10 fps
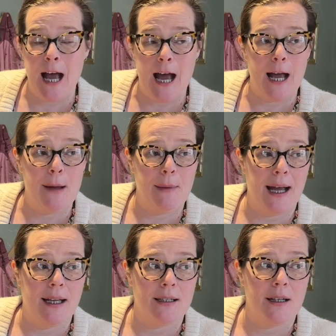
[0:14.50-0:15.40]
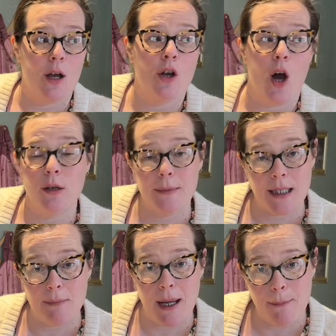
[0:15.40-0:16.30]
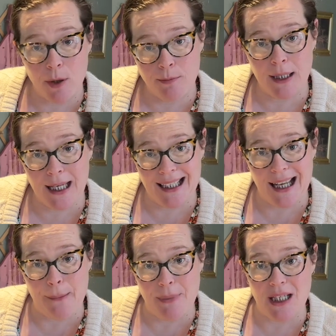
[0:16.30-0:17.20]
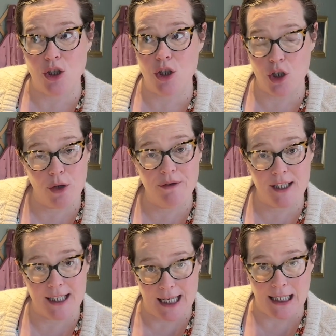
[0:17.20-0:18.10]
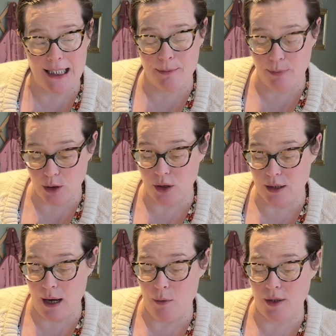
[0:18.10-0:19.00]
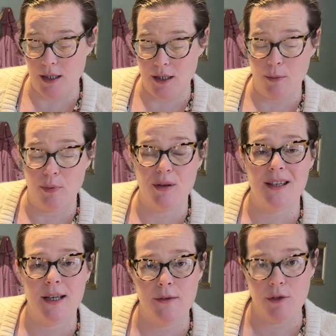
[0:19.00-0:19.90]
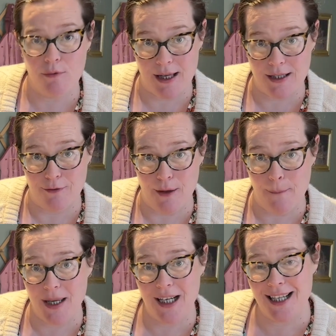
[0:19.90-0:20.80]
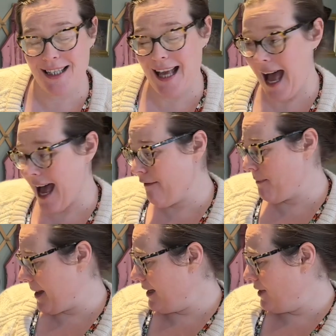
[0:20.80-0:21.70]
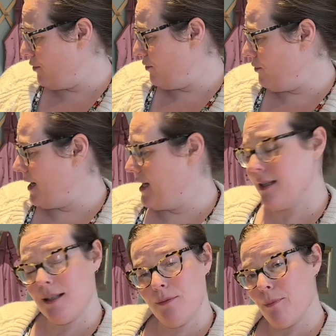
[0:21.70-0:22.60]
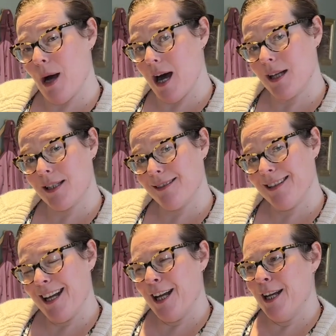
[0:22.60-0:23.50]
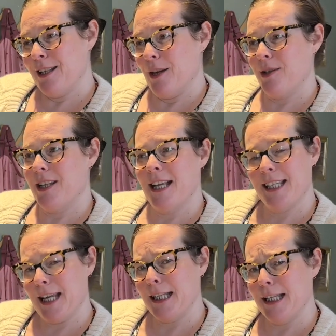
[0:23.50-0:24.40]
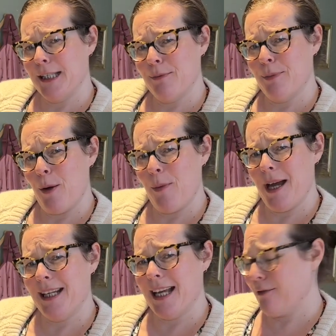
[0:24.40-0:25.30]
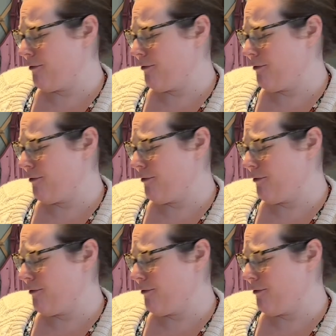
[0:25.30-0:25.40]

and not only am I going to make pumpkin and bean stew for tonight, but I wanted to preserve the rest of them because I have my new Instant Pot. So Stan the Instant Pot man has a